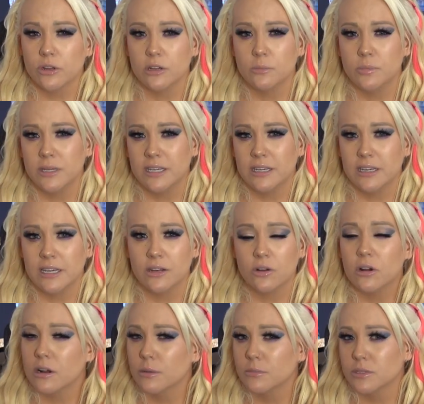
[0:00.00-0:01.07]
could be in
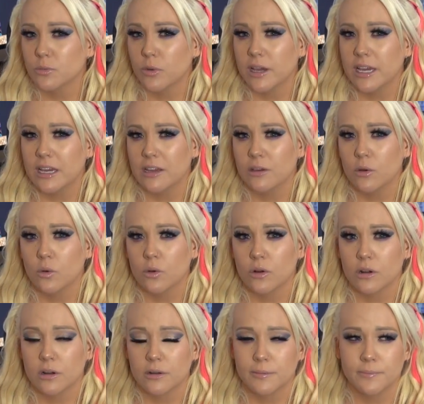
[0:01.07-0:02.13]
harm's way
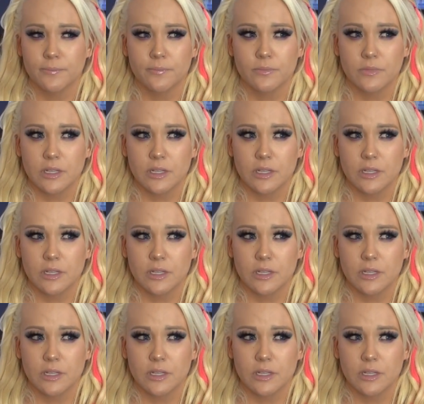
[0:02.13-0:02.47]
or